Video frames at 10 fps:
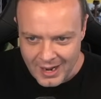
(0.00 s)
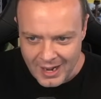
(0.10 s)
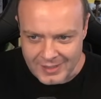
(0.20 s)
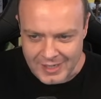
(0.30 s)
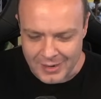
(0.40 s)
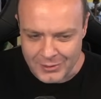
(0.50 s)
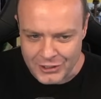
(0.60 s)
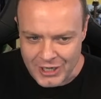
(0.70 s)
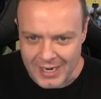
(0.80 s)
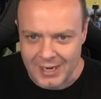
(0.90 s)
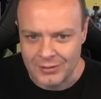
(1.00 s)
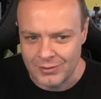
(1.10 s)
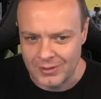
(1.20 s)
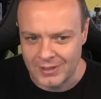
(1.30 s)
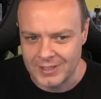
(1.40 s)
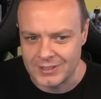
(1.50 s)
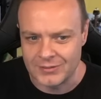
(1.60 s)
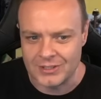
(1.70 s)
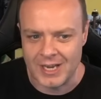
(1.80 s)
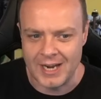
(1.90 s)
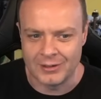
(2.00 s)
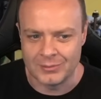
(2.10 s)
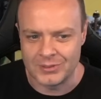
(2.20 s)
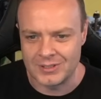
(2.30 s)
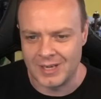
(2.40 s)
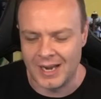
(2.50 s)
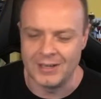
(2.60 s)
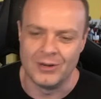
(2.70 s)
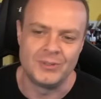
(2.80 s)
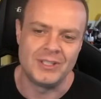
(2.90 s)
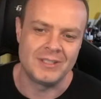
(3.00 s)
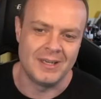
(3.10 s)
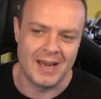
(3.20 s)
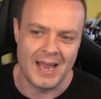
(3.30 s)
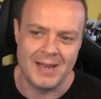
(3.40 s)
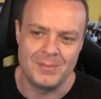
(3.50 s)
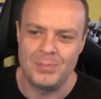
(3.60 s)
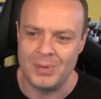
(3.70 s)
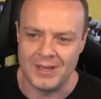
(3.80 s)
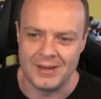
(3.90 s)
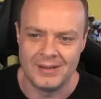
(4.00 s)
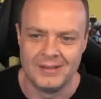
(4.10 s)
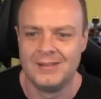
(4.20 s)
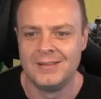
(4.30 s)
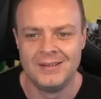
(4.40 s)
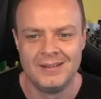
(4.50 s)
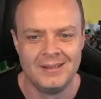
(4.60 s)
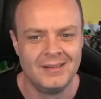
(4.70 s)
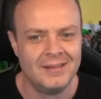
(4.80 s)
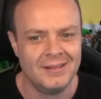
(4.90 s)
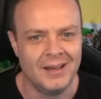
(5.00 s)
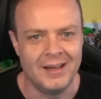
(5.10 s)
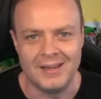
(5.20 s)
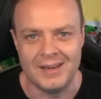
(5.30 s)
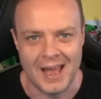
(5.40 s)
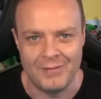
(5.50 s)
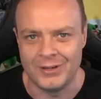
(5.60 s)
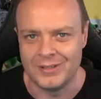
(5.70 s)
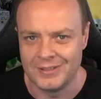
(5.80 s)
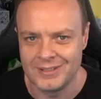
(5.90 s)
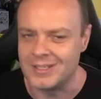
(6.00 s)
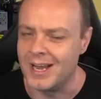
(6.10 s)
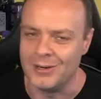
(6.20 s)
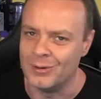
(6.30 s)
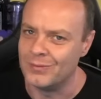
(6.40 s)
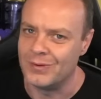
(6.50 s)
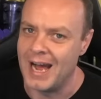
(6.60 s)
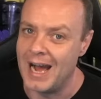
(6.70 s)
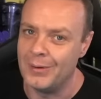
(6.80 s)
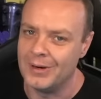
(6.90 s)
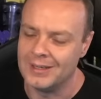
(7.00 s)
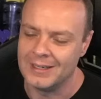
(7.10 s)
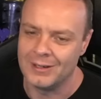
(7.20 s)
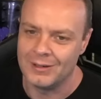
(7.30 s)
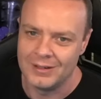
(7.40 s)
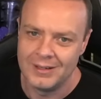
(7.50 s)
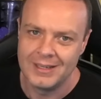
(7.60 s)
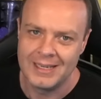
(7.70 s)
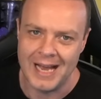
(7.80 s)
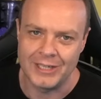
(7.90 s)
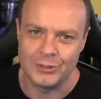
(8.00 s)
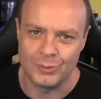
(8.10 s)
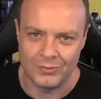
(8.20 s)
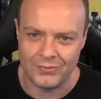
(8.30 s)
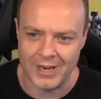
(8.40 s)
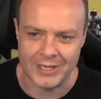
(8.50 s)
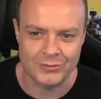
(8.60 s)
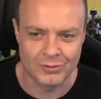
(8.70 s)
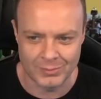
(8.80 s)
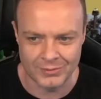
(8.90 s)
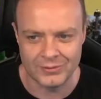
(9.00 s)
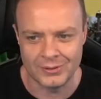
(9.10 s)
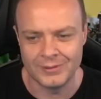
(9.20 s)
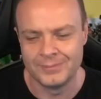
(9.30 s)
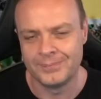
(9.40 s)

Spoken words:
As I was checking through the list of sign-ups, I noticed a name appear that had never signed up for our little casual flex run before.